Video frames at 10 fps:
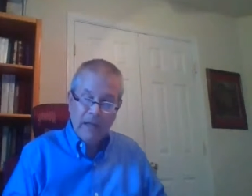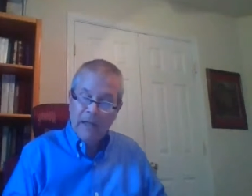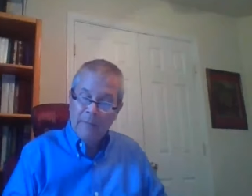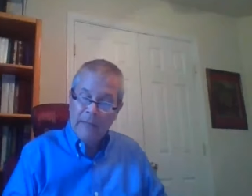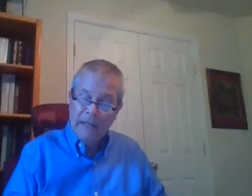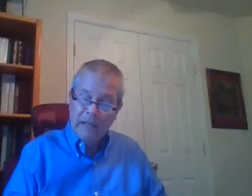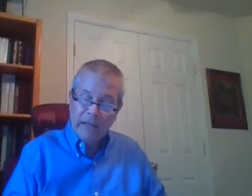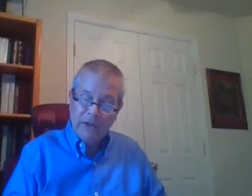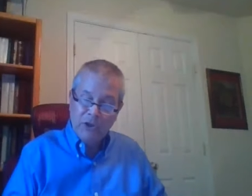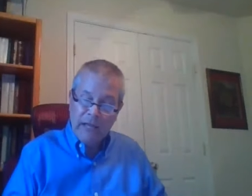
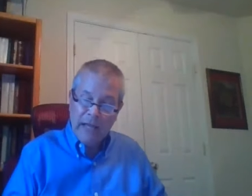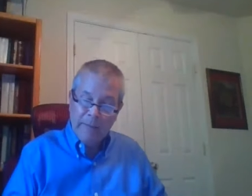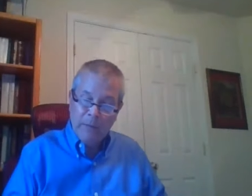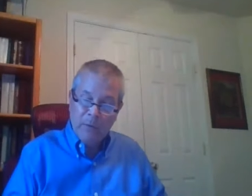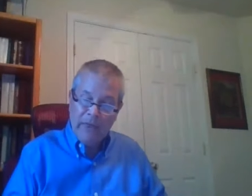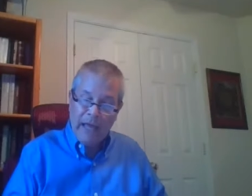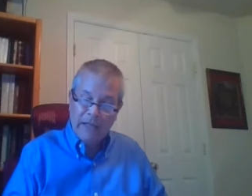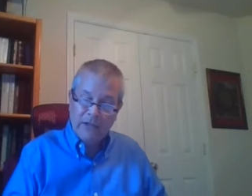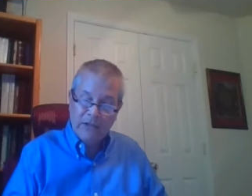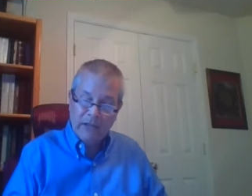Immediately she came in with
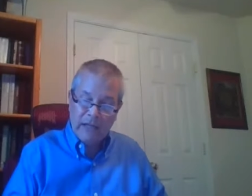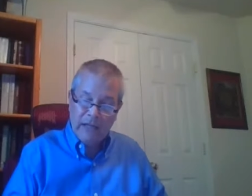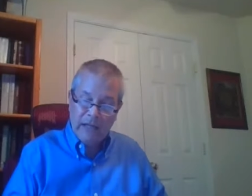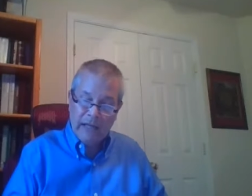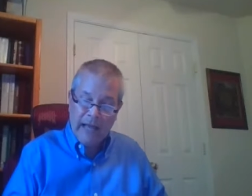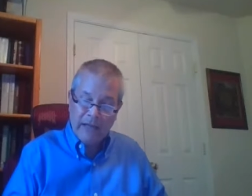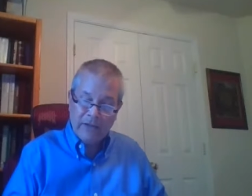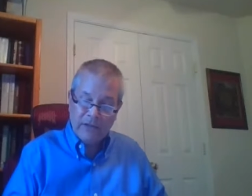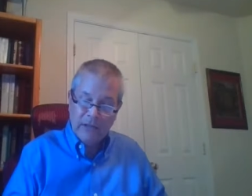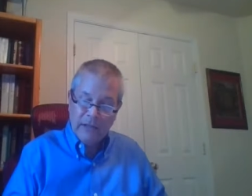haste to the king and
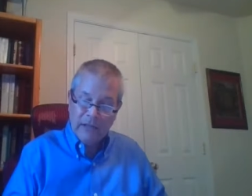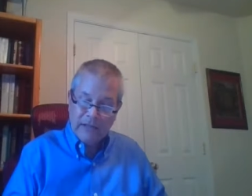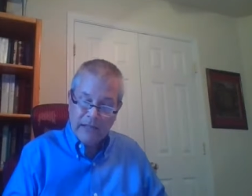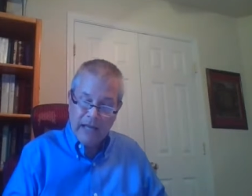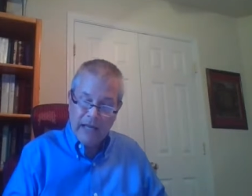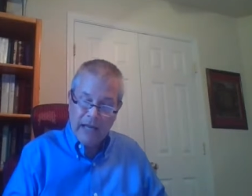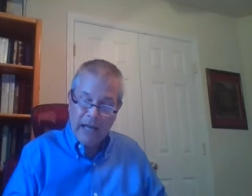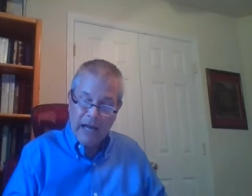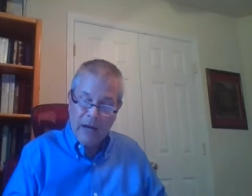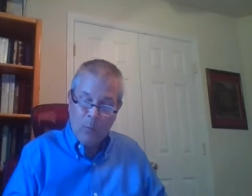asked, saying,
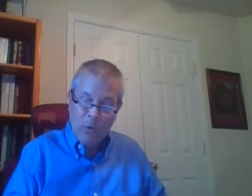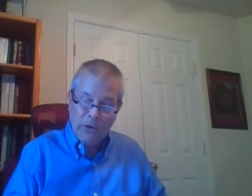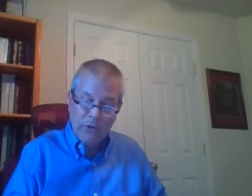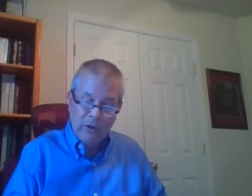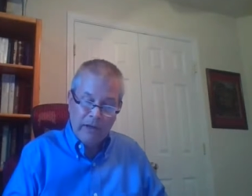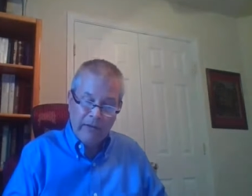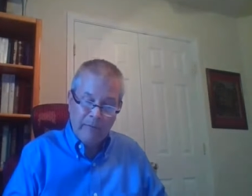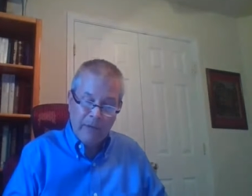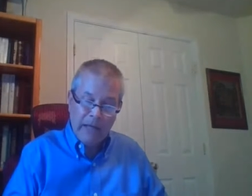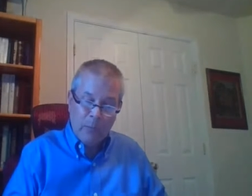I want you to give
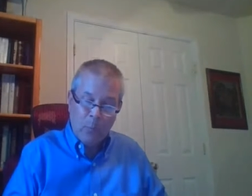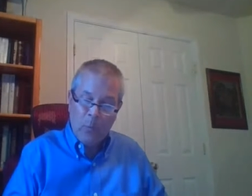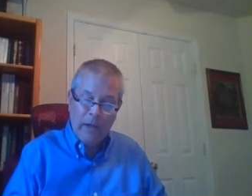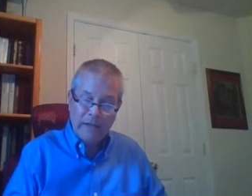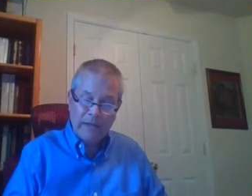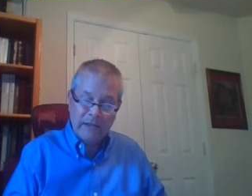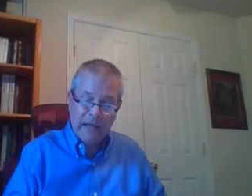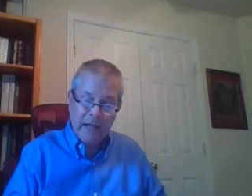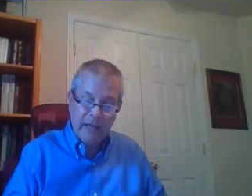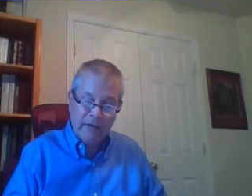me at once the
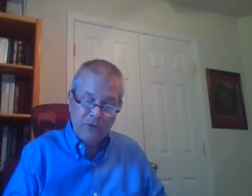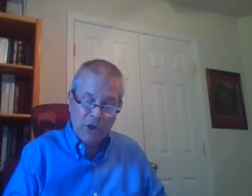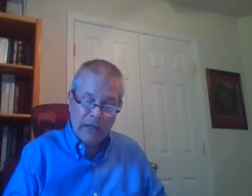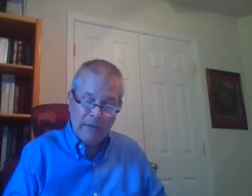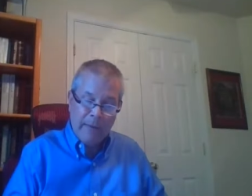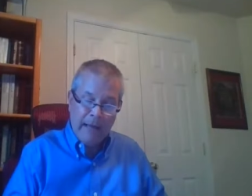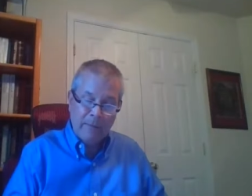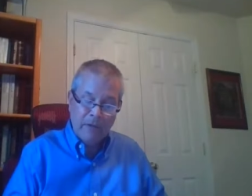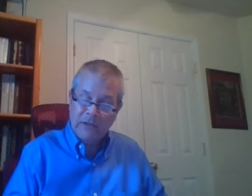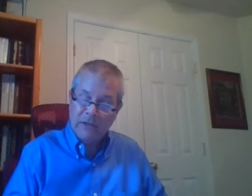head of John the
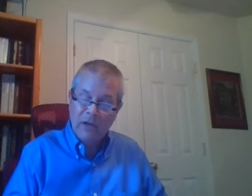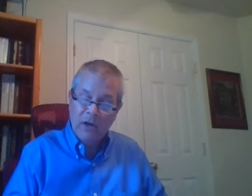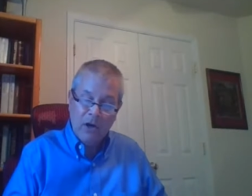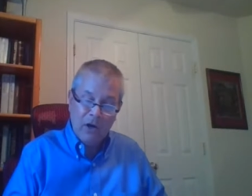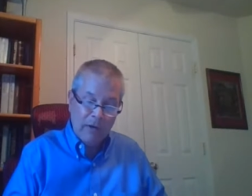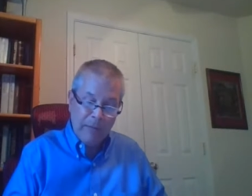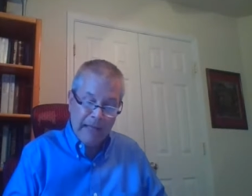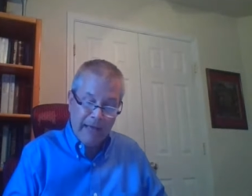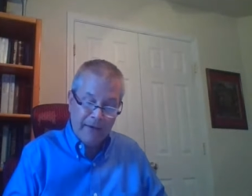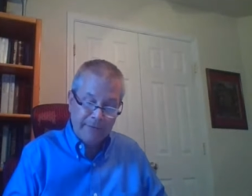Baptist on a
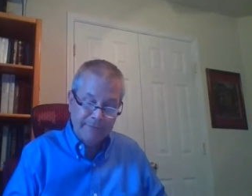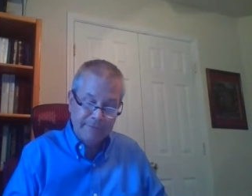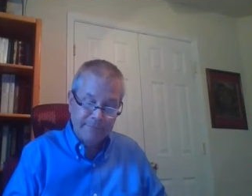platter.